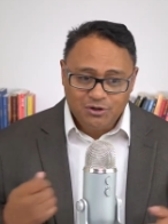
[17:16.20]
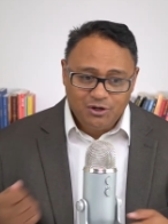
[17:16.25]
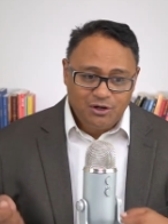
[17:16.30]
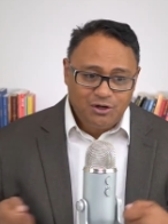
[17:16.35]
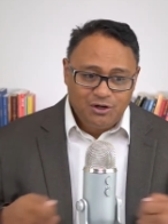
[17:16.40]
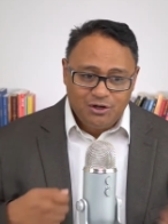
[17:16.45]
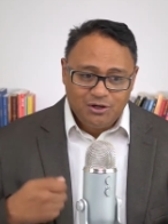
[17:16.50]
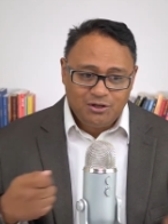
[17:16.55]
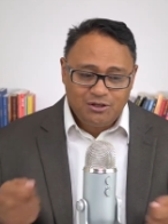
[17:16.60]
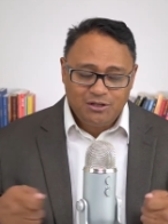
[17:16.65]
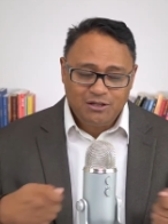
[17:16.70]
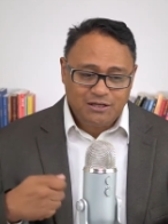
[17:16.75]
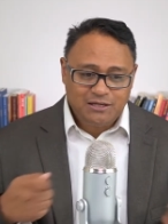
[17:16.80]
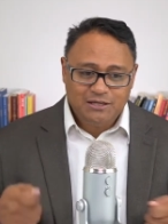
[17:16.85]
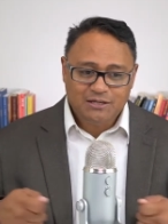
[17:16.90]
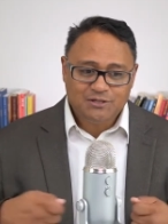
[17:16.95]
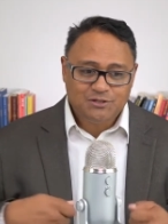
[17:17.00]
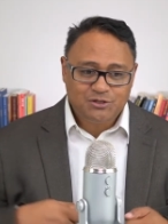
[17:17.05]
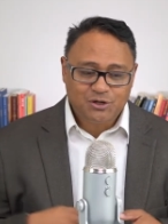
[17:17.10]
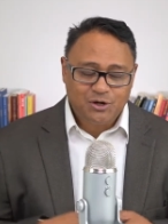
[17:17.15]
the kids
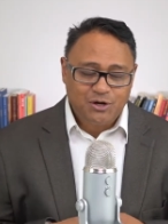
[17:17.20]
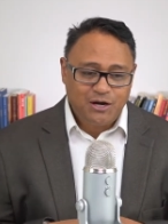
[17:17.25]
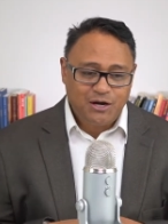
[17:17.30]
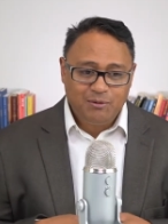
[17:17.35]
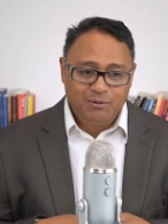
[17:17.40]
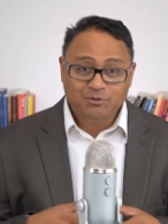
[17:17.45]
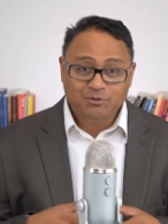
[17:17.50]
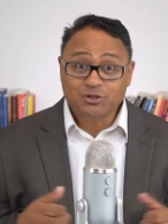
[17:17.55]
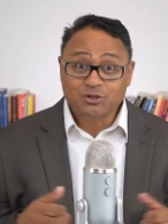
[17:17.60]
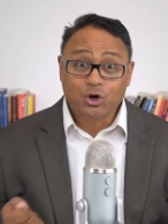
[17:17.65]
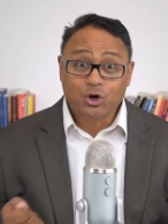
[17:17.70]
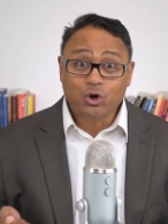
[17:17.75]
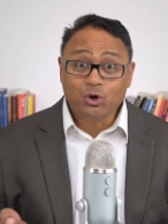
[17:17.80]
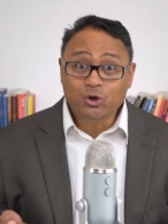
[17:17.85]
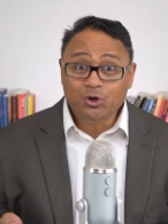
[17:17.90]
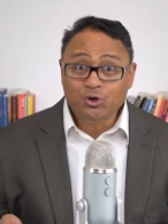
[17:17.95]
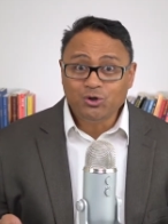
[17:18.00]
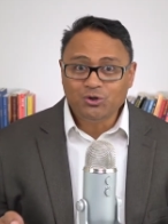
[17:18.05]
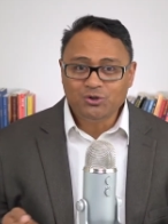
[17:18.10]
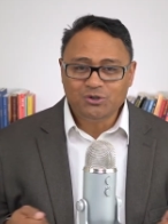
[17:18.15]
are able to
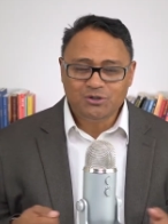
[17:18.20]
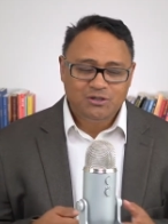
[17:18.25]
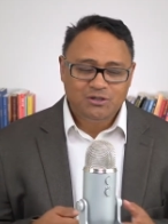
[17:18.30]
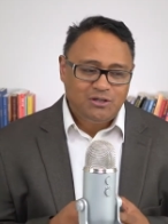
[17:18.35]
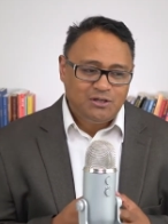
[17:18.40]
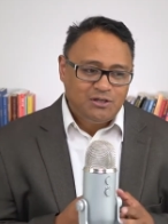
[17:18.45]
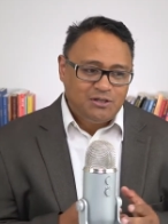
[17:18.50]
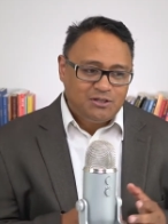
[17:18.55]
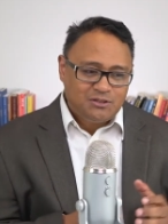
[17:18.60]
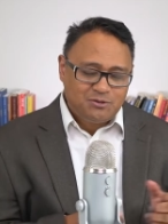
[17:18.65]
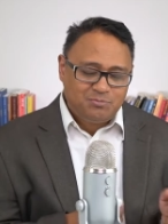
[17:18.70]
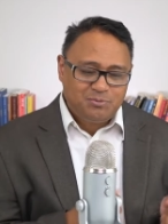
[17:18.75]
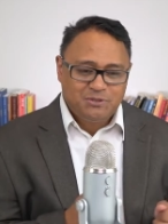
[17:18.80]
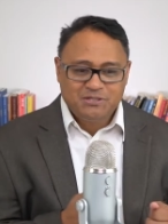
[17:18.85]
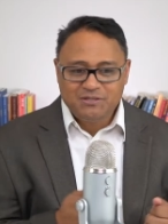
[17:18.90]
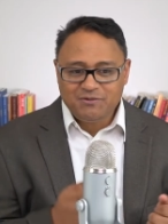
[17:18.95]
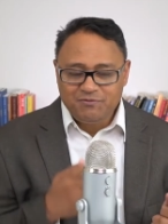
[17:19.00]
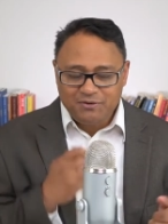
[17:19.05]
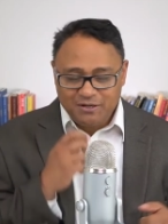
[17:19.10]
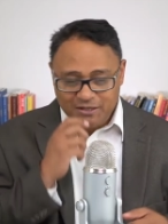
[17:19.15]
earn
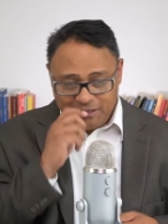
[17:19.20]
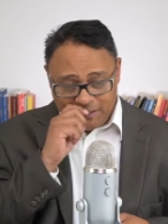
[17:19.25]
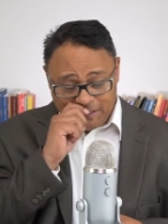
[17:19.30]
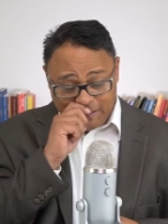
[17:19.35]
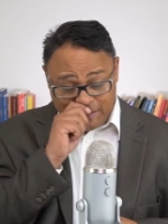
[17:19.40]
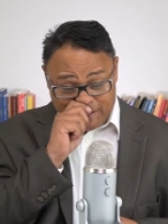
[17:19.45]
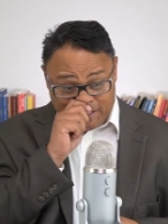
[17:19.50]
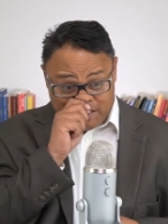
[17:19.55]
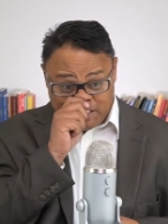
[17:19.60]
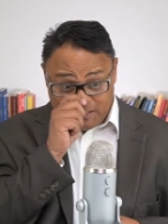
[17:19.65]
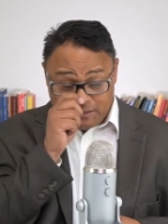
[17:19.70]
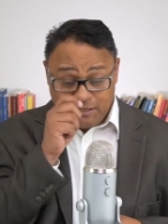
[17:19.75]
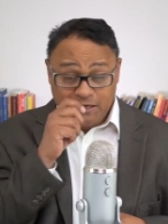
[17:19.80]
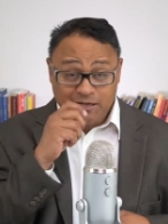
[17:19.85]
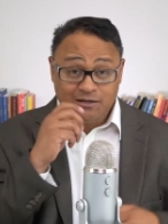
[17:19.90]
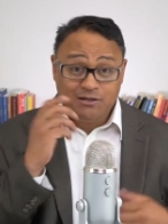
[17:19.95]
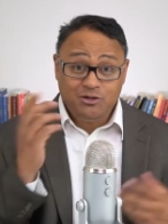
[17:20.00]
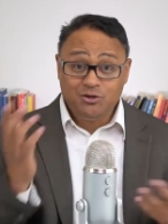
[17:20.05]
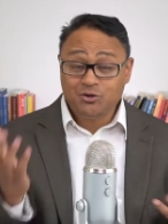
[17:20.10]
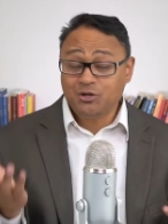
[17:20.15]
specific things, then
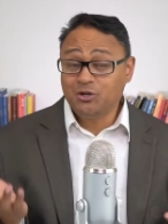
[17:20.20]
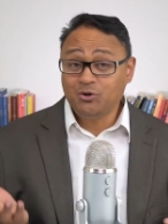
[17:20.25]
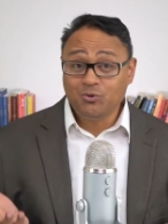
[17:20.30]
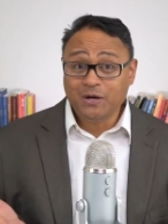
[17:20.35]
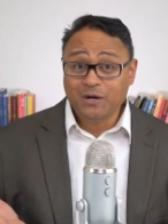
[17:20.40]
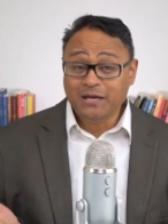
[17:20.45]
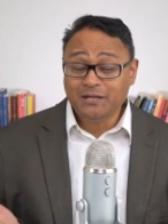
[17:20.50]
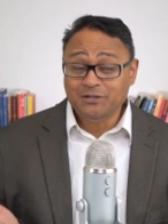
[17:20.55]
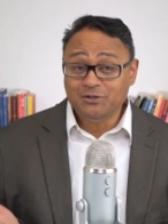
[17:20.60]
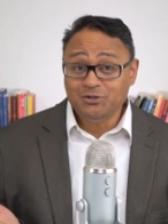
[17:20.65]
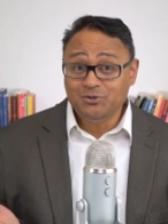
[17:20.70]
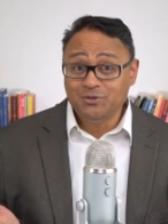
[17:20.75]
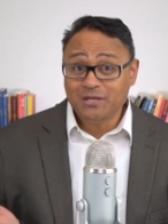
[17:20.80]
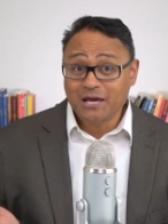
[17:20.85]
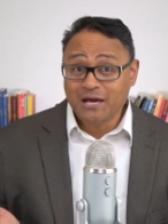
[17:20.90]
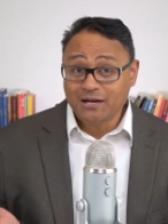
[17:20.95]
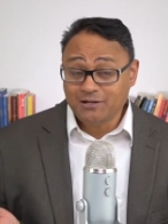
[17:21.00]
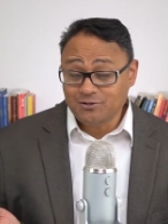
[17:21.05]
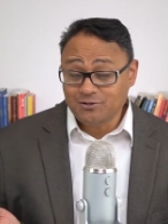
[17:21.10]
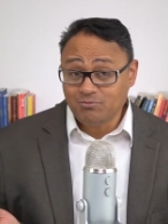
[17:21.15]
you can go ahead and do that
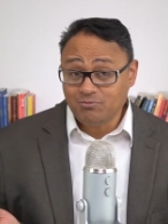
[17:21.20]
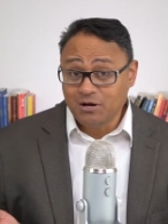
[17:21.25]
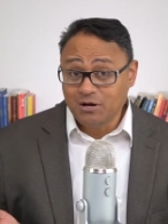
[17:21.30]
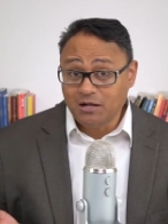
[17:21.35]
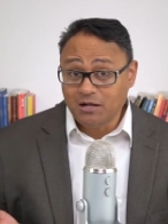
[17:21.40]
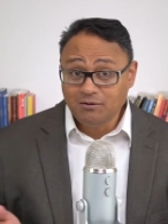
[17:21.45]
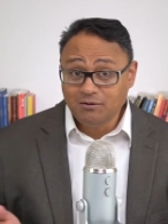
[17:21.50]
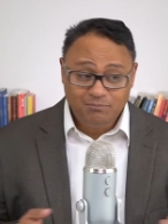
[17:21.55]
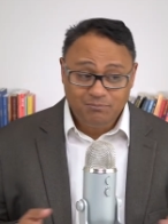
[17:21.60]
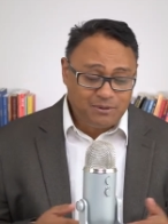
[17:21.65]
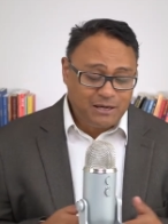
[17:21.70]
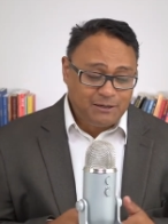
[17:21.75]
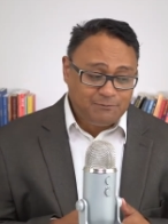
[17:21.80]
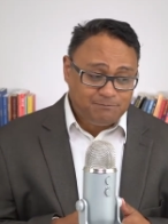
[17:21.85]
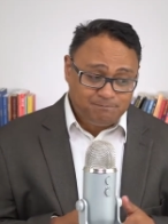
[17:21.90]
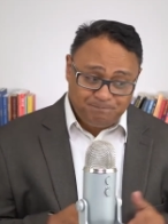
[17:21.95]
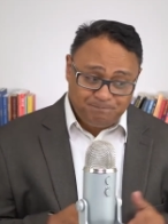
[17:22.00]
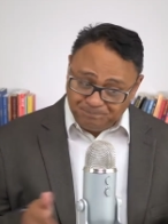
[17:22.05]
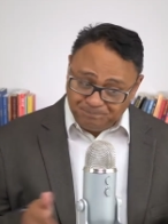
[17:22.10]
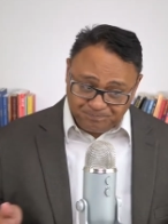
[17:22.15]
as well. But
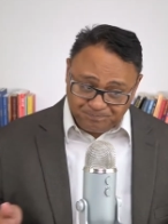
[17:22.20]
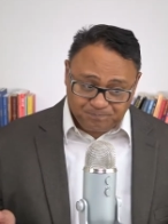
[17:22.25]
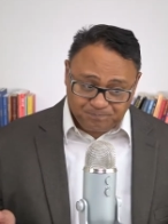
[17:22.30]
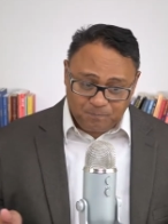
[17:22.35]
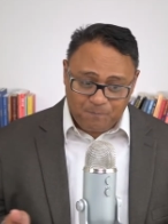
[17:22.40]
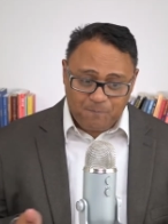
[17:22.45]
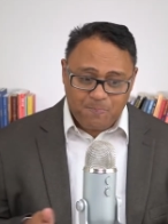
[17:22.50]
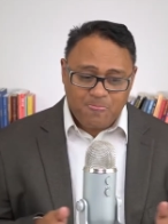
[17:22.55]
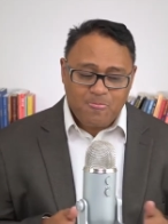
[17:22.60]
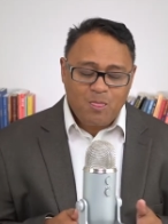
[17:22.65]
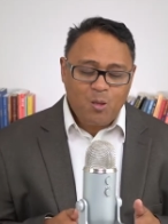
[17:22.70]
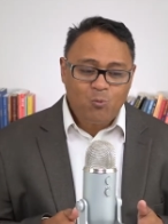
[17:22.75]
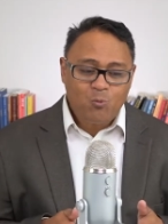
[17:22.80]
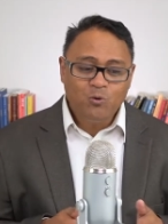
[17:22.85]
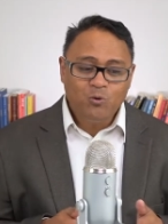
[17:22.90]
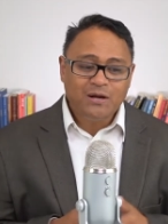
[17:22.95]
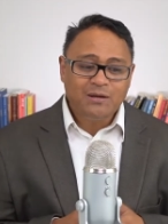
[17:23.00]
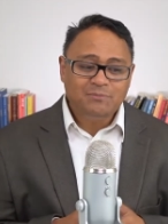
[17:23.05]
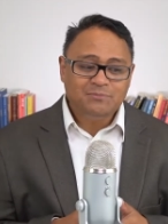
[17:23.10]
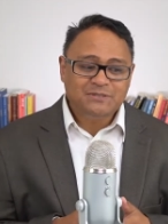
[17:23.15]
what
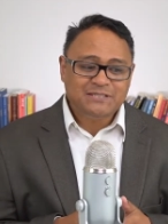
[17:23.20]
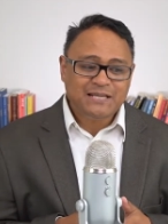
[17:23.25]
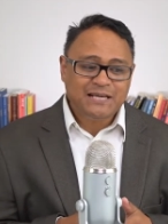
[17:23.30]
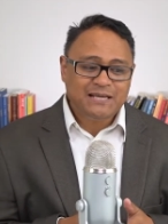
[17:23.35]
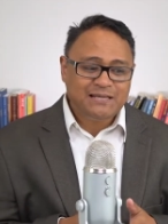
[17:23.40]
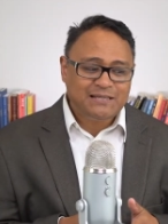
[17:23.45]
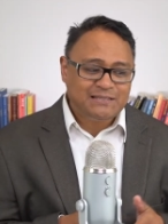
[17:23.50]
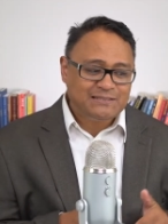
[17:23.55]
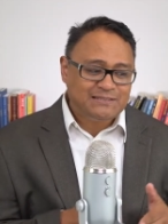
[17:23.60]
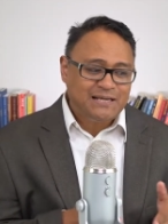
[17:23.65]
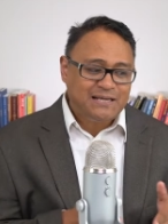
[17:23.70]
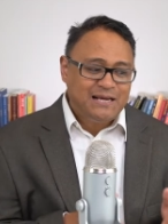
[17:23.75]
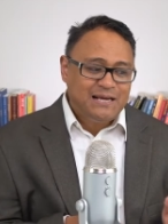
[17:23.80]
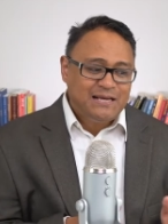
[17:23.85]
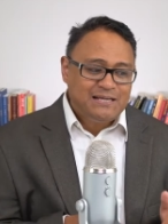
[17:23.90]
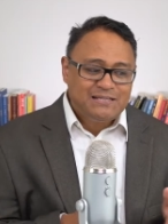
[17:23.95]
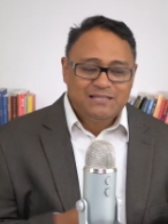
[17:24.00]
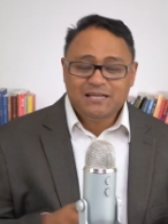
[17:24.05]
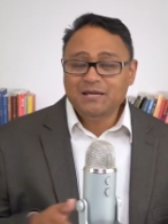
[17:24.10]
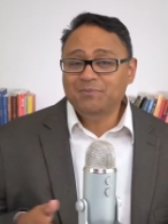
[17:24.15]
I'm saying is
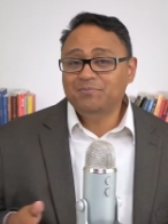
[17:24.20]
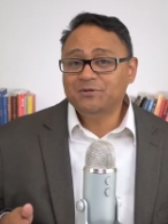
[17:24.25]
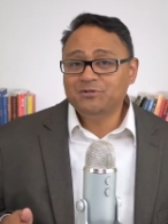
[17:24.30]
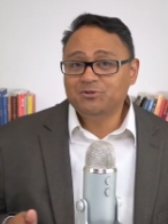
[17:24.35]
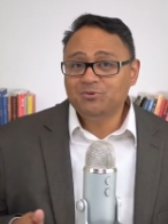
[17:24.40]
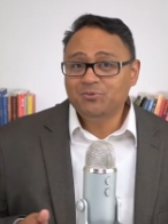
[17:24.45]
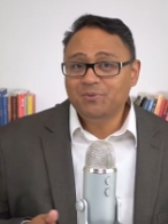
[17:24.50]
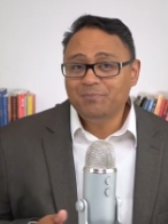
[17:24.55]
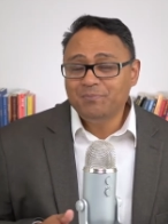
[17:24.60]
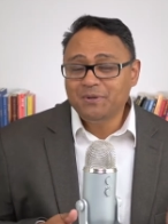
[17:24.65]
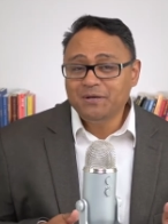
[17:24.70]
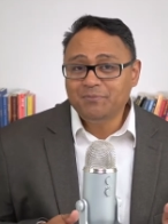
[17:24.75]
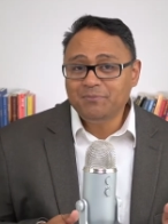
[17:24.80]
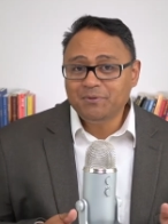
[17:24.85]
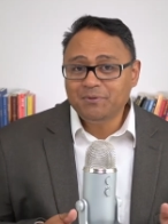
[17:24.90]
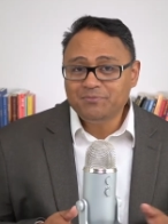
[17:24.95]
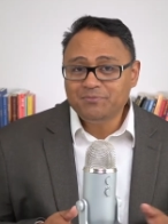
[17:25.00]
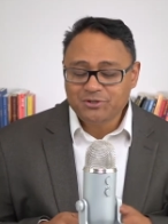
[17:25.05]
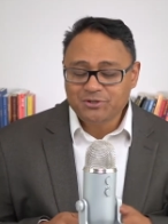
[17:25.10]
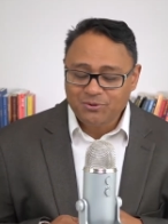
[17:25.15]
keep it to a minimum
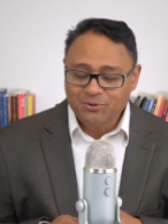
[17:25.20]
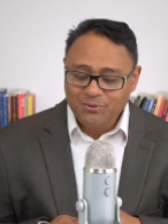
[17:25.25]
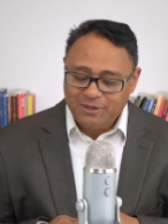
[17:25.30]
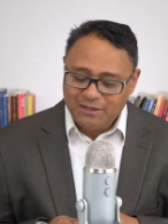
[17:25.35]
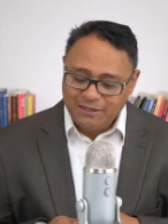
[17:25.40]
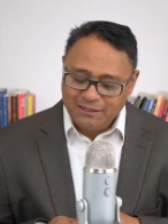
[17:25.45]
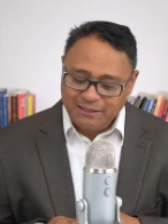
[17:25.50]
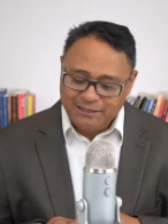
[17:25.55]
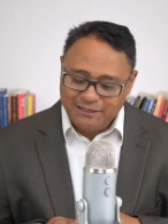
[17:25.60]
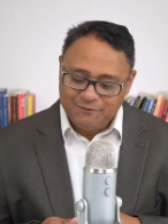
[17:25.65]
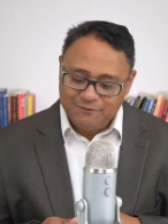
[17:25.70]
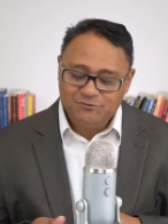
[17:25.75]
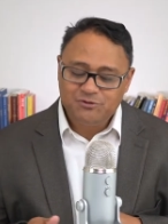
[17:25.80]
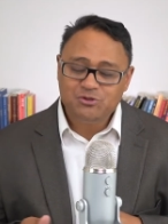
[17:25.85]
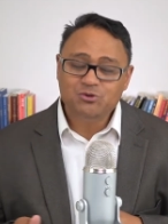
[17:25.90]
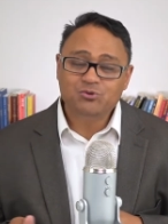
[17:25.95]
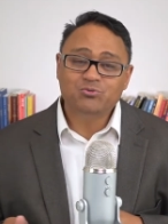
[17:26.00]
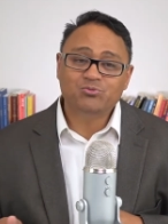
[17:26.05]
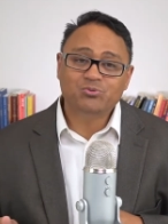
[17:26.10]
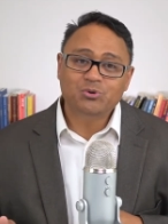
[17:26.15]
so it gives you
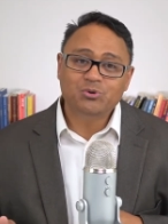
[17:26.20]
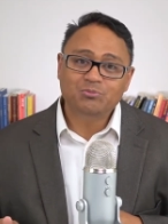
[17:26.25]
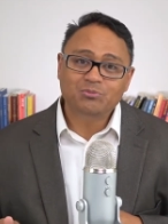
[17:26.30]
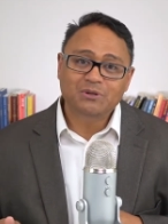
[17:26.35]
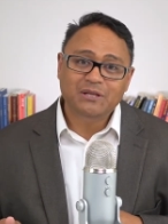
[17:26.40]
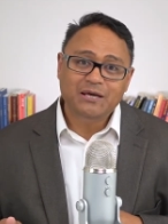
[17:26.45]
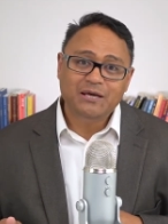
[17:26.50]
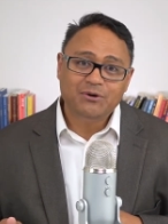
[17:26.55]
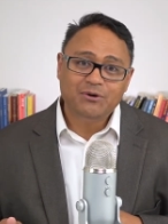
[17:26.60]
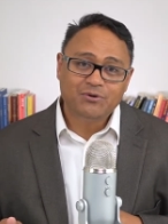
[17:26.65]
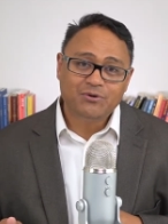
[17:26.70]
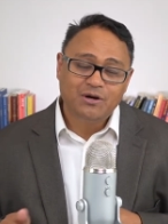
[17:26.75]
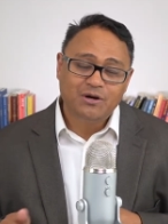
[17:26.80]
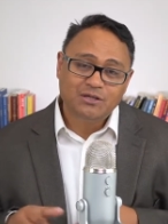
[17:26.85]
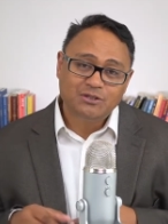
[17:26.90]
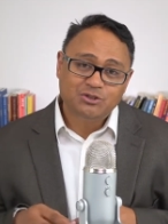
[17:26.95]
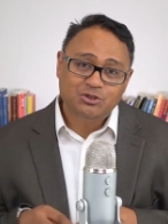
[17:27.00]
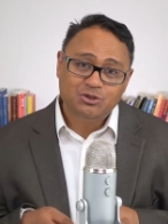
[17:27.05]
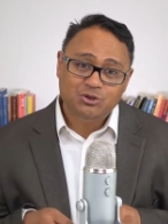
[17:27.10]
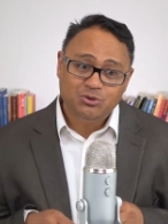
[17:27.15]
room later on
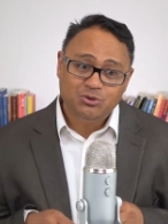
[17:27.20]
to